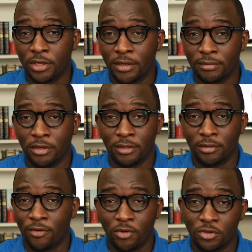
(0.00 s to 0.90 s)

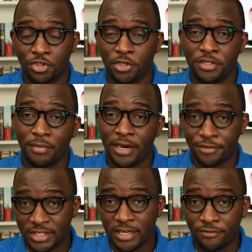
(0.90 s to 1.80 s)
Of course, judging by
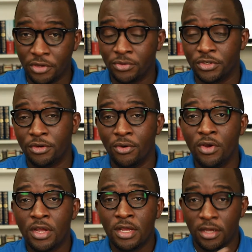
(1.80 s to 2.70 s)
recent views, you know,
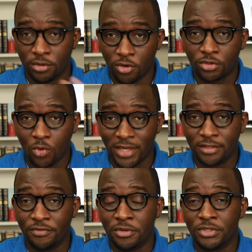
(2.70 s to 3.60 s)
it got quite
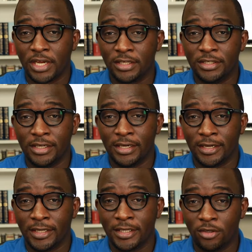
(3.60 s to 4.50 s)
the views, and
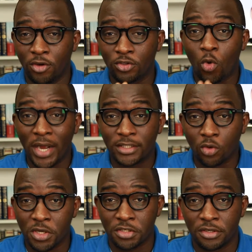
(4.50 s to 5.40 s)
it got quite the
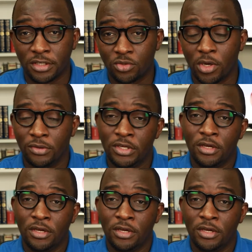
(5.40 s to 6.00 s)
questions as well.